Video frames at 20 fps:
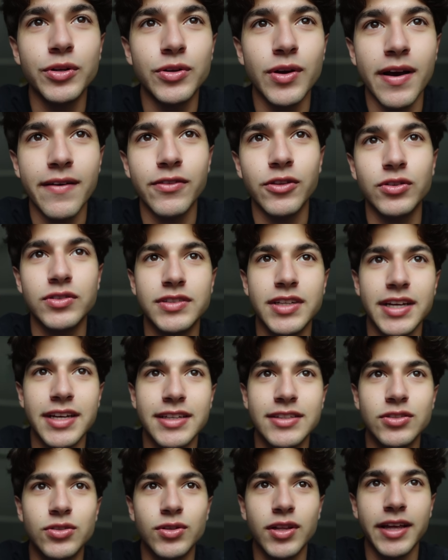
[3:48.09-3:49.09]
have those
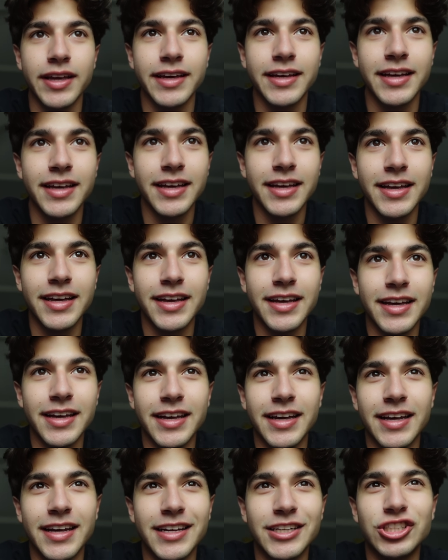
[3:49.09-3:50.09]
days, you like,
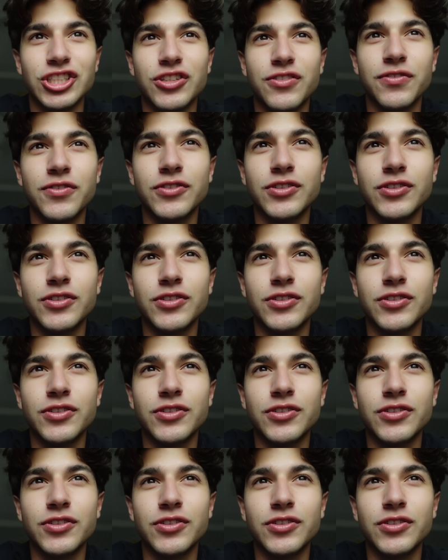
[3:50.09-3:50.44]
it just,